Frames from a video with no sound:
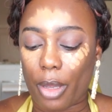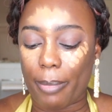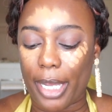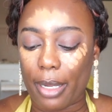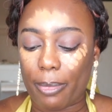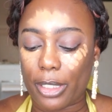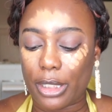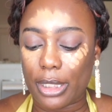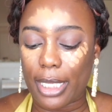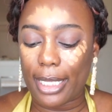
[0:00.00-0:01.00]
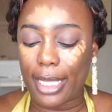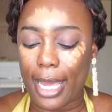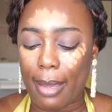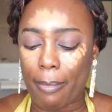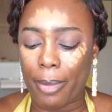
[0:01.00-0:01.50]
makeup brushes like
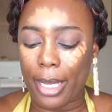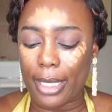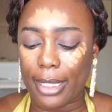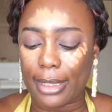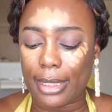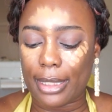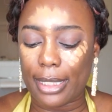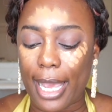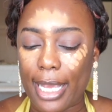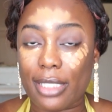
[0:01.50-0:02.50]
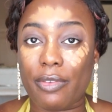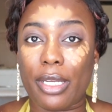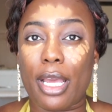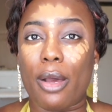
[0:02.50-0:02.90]
that. But in today's video,